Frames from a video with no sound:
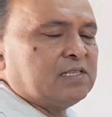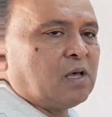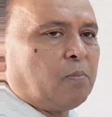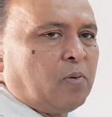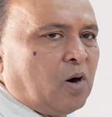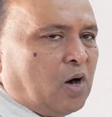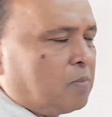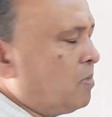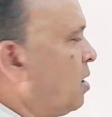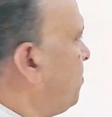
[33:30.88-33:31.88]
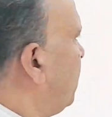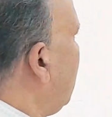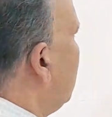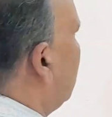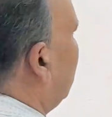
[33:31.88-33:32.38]
in the form of
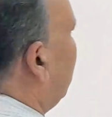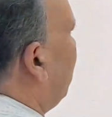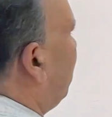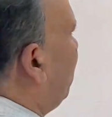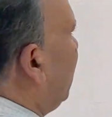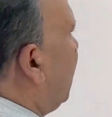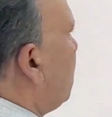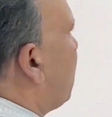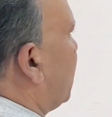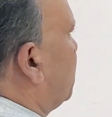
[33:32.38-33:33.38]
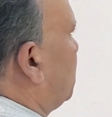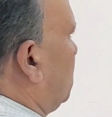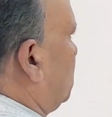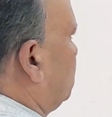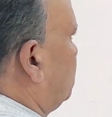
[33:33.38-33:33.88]
P by
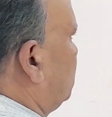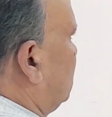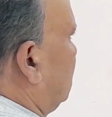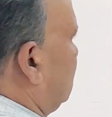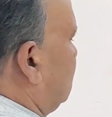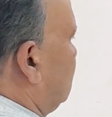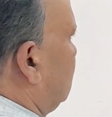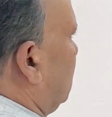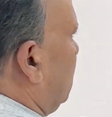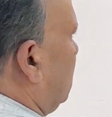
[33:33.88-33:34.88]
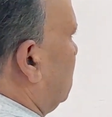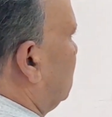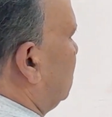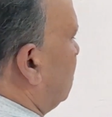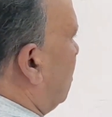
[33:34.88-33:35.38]
Q.
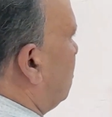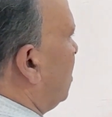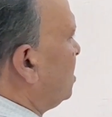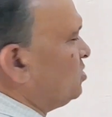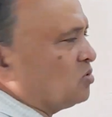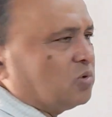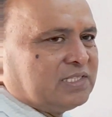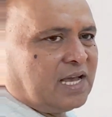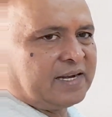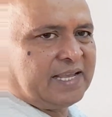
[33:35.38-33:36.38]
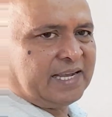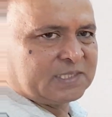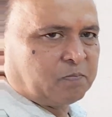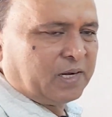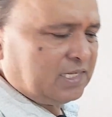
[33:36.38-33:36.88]
The numbers which are
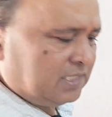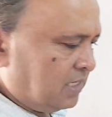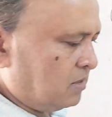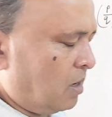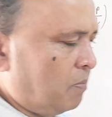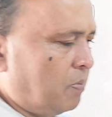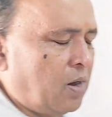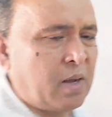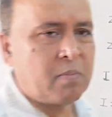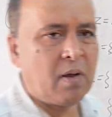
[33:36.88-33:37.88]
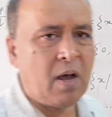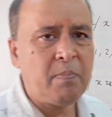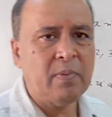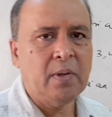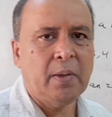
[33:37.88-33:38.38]
expressed in the form
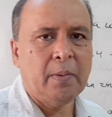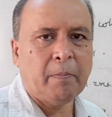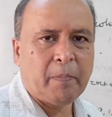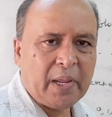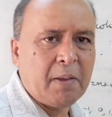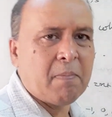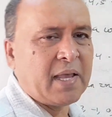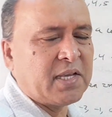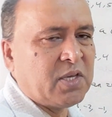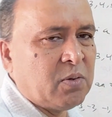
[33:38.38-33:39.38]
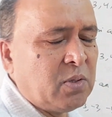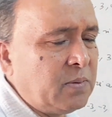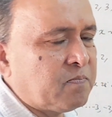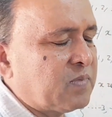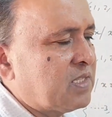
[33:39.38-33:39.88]
of P by
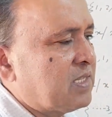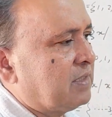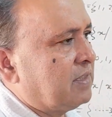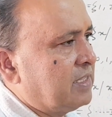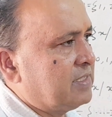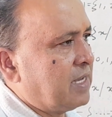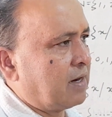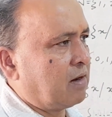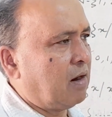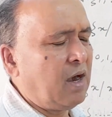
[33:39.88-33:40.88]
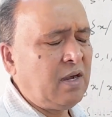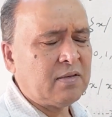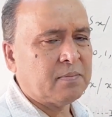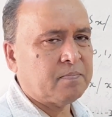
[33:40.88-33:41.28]
Q, these are called